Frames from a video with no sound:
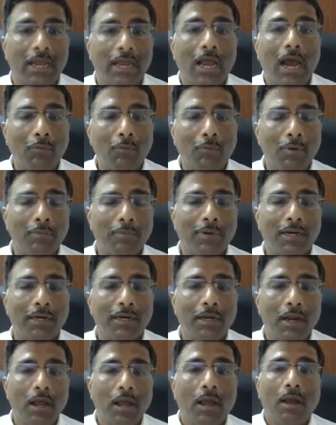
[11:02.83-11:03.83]
However,
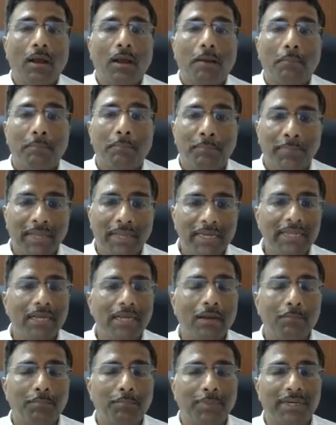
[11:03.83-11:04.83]
many
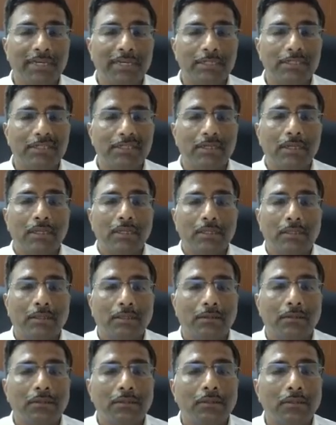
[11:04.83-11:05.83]
companies,
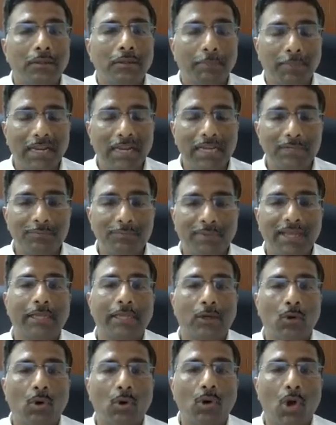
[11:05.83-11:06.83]
the place where
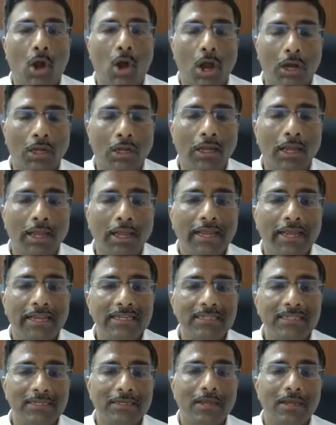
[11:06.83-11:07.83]
they go wrong
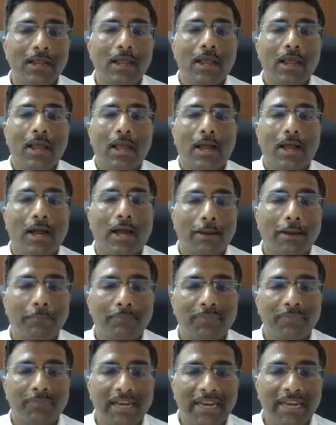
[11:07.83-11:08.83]
is
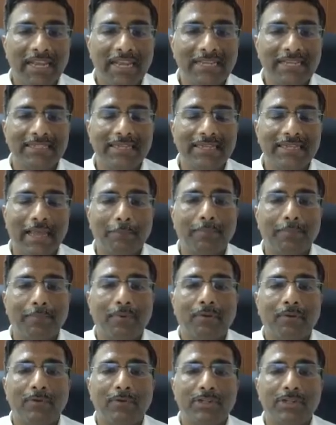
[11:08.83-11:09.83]
the next step,
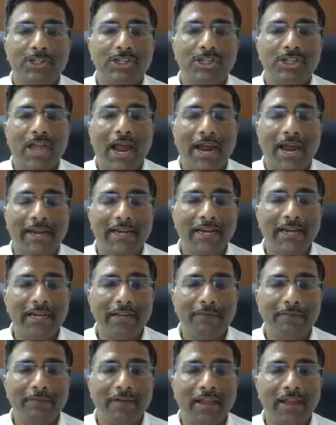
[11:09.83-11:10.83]
which is
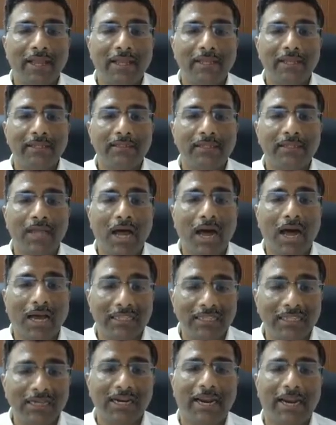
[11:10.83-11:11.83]
identifying the
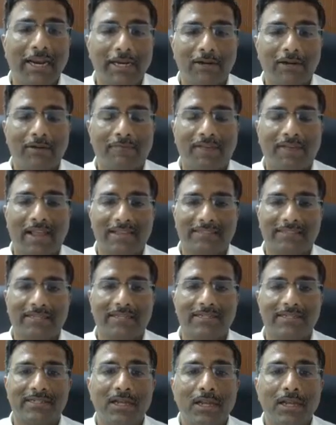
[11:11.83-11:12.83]
other kind of
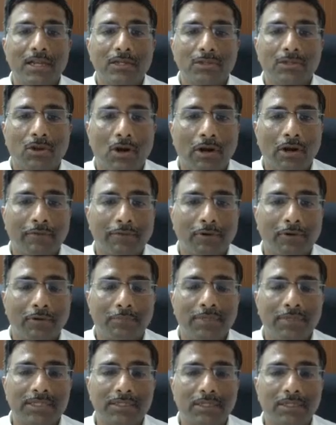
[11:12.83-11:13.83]
assets. So Ron, if
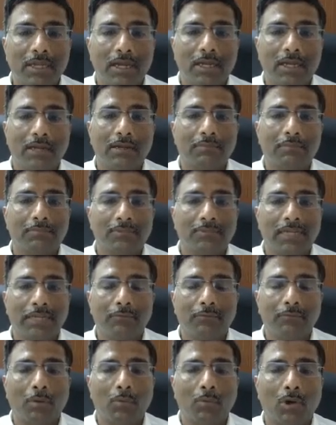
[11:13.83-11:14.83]
you could please
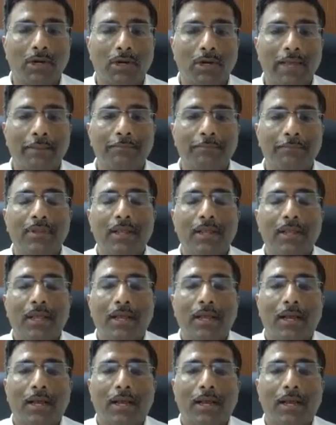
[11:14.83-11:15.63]
click one more time.